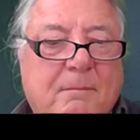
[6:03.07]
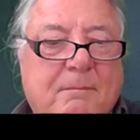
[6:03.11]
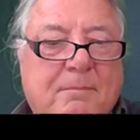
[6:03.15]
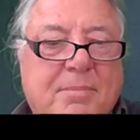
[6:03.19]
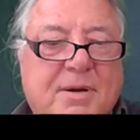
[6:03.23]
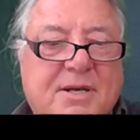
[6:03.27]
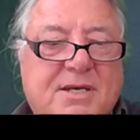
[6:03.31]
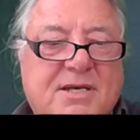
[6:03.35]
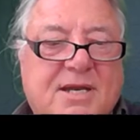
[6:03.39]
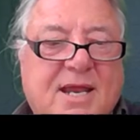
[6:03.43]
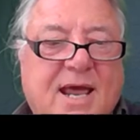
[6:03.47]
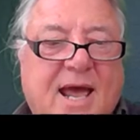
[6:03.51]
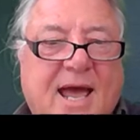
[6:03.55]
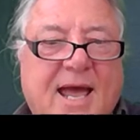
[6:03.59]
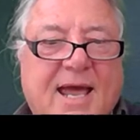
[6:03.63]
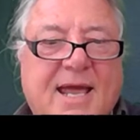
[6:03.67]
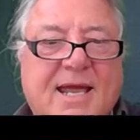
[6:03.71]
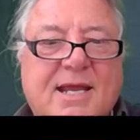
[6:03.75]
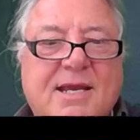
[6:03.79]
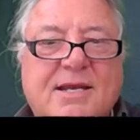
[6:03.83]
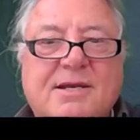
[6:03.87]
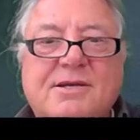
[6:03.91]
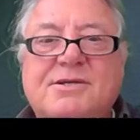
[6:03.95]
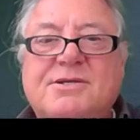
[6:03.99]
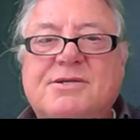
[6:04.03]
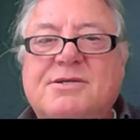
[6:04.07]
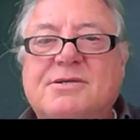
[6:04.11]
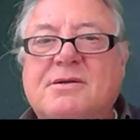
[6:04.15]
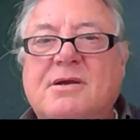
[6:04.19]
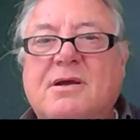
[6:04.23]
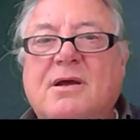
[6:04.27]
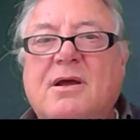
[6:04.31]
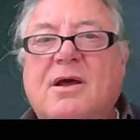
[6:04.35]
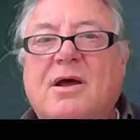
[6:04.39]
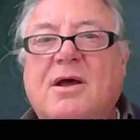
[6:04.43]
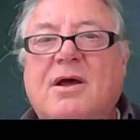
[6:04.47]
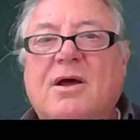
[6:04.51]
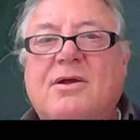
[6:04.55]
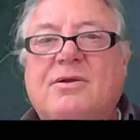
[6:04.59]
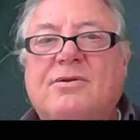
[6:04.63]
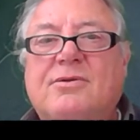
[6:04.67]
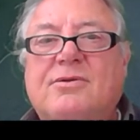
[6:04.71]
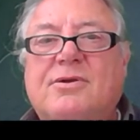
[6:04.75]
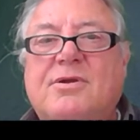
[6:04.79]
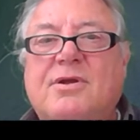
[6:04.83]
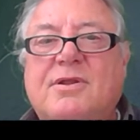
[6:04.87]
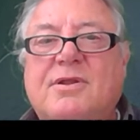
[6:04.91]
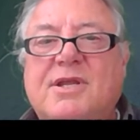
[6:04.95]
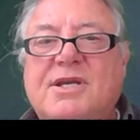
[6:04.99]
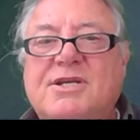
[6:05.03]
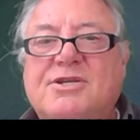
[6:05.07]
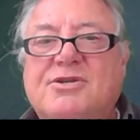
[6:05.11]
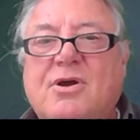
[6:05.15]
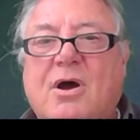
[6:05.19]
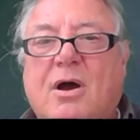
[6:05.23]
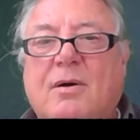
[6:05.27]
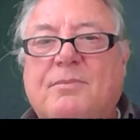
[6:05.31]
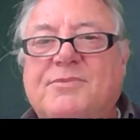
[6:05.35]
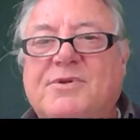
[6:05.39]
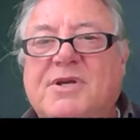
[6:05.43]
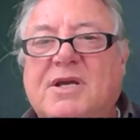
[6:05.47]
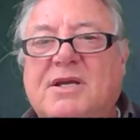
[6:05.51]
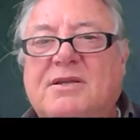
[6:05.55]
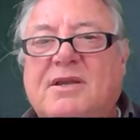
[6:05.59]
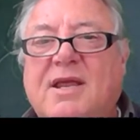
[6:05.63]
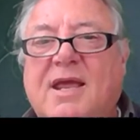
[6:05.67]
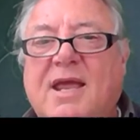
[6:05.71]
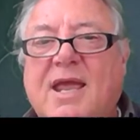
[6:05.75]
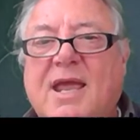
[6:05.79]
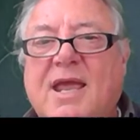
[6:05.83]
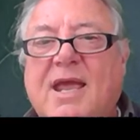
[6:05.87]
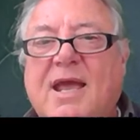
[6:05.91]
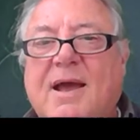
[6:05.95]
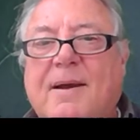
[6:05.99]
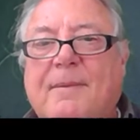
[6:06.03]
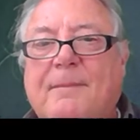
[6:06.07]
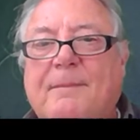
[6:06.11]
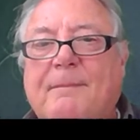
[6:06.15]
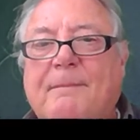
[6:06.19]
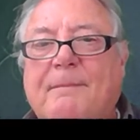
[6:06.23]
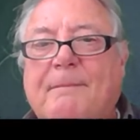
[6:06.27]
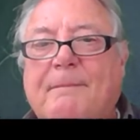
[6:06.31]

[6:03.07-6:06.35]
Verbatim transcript: pertains to this object here,